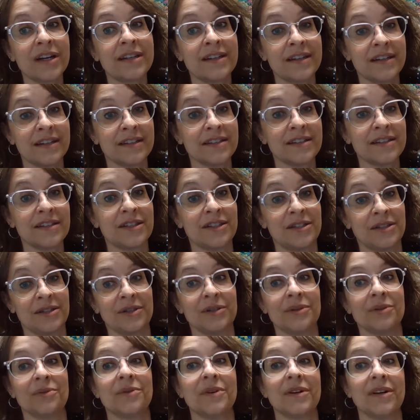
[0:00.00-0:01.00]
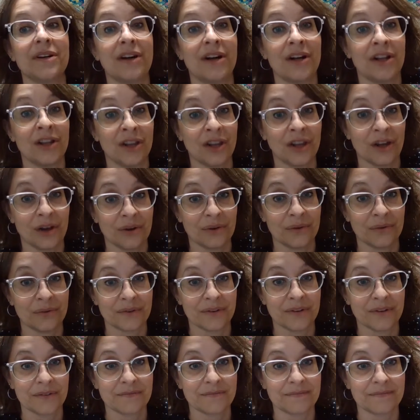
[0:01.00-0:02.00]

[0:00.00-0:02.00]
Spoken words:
it is to do alone.